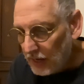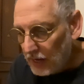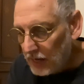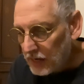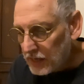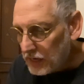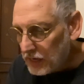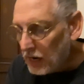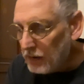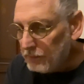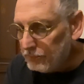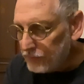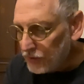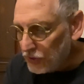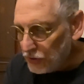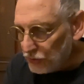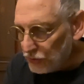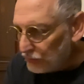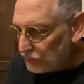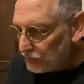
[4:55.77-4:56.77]
Come,
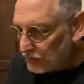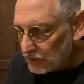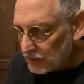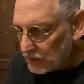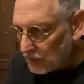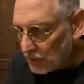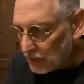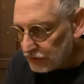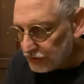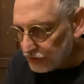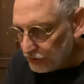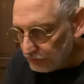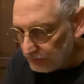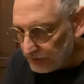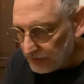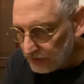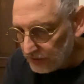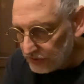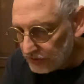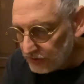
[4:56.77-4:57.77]
you
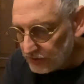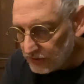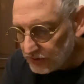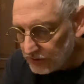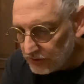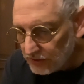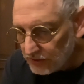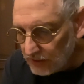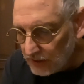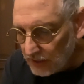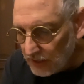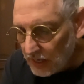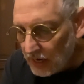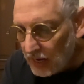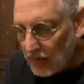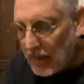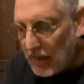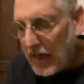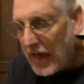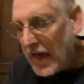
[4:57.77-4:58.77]
cartoonists,
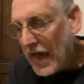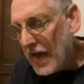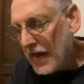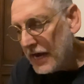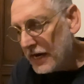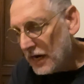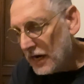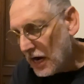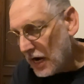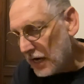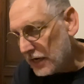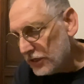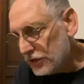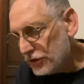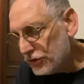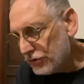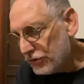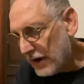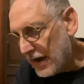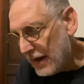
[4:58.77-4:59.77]
Hang on a
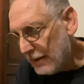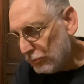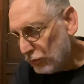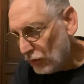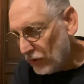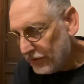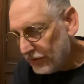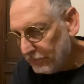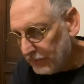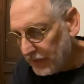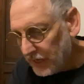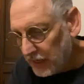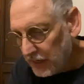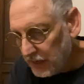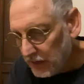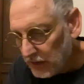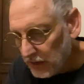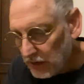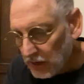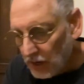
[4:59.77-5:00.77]
strap with me
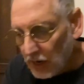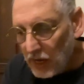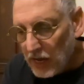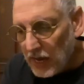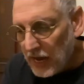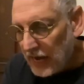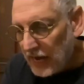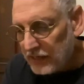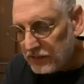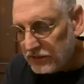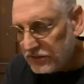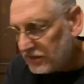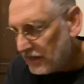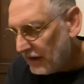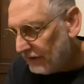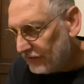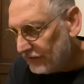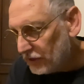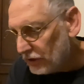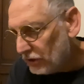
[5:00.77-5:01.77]
here at
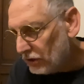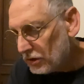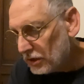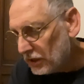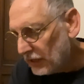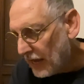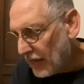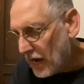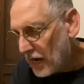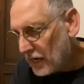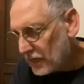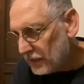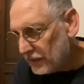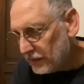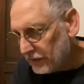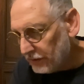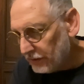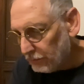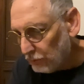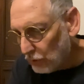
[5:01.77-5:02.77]
7 o'clock
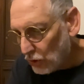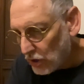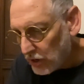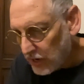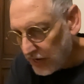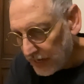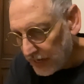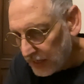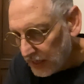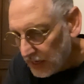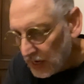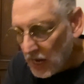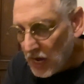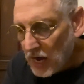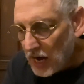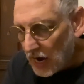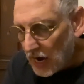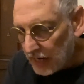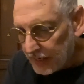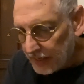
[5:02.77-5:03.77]
in the morning
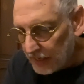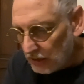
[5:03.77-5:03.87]
on a